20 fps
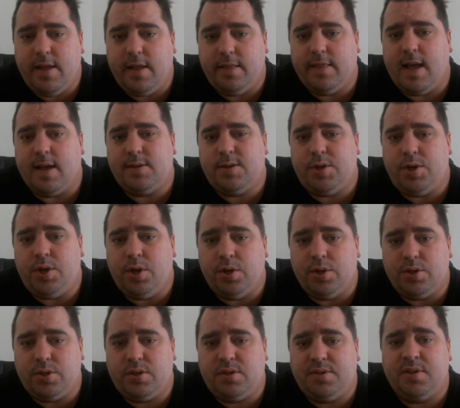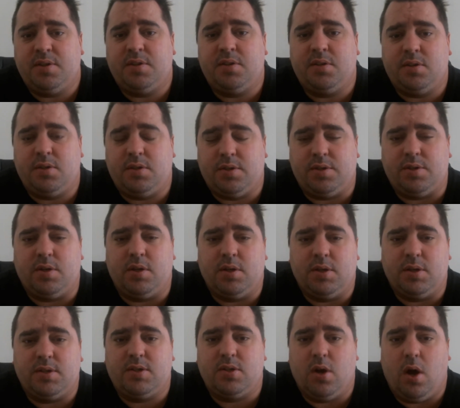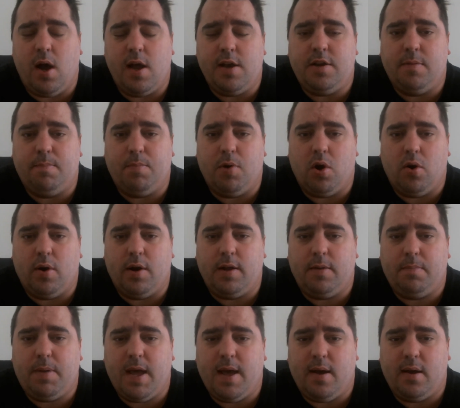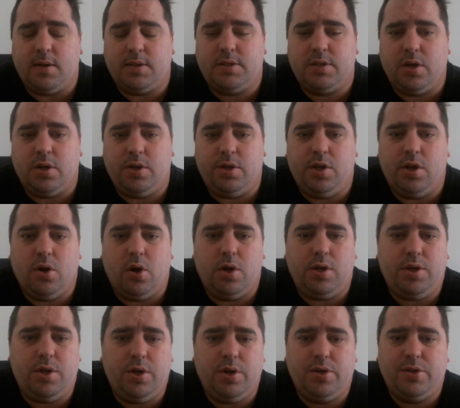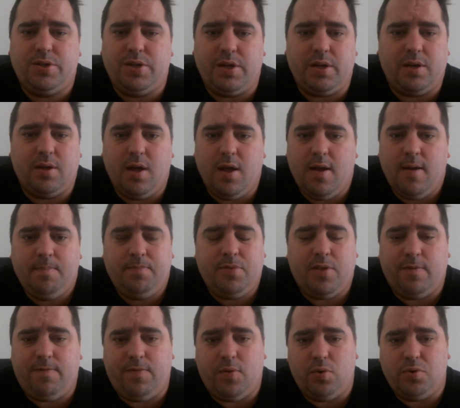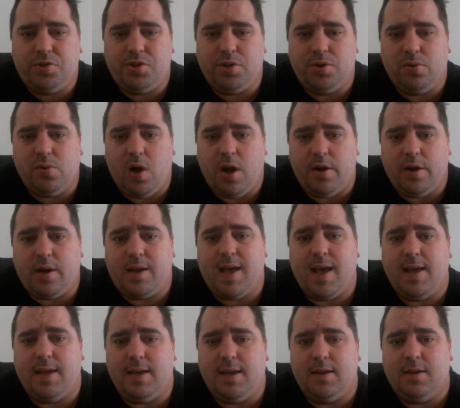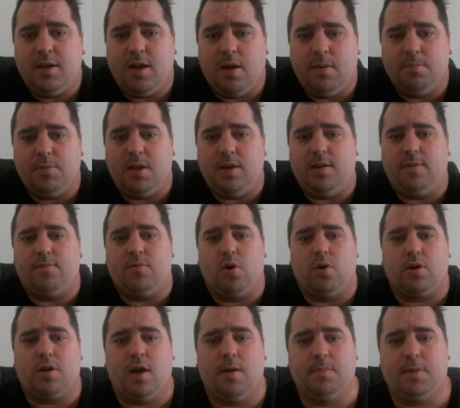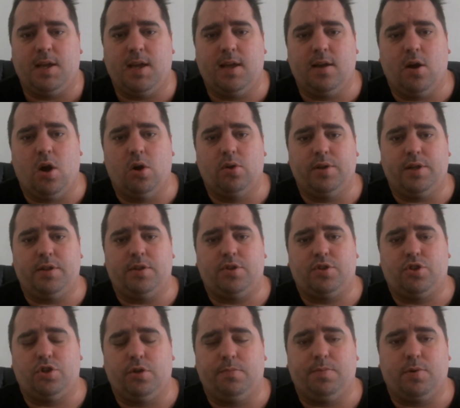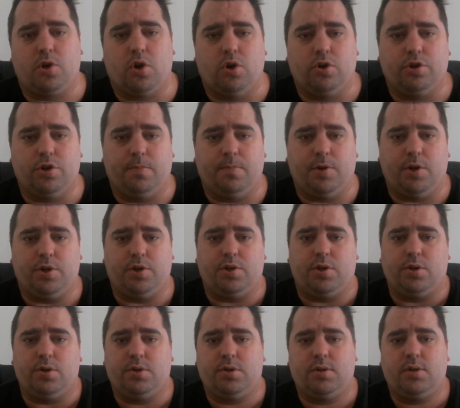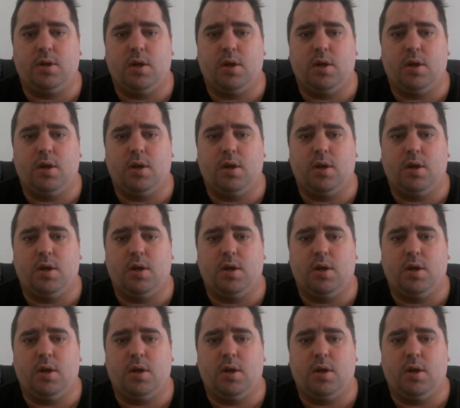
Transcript: that's used to decide your borrowing power. So you're not using the full 200k income that you've got coming in, only the super contributions.